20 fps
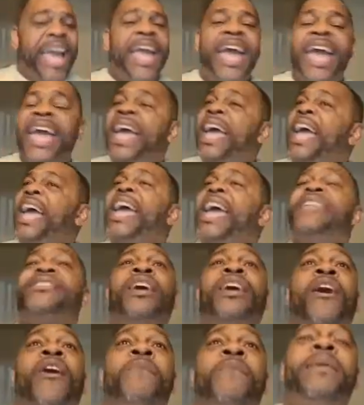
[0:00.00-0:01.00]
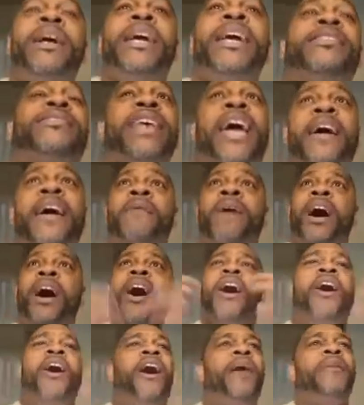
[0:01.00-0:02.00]
he told me, he said,
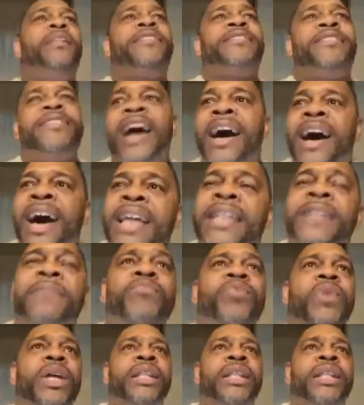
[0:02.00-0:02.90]
uh, son,